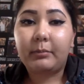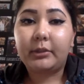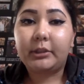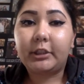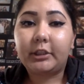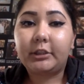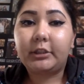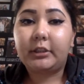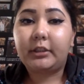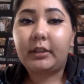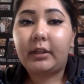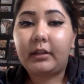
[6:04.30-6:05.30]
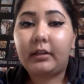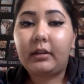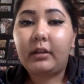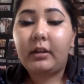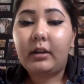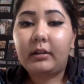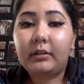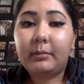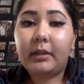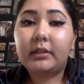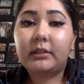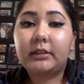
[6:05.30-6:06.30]
projection and the
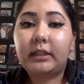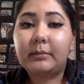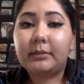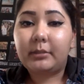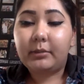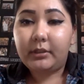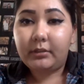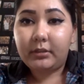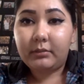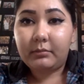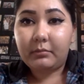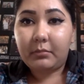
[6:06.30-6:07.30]
amount of times I would use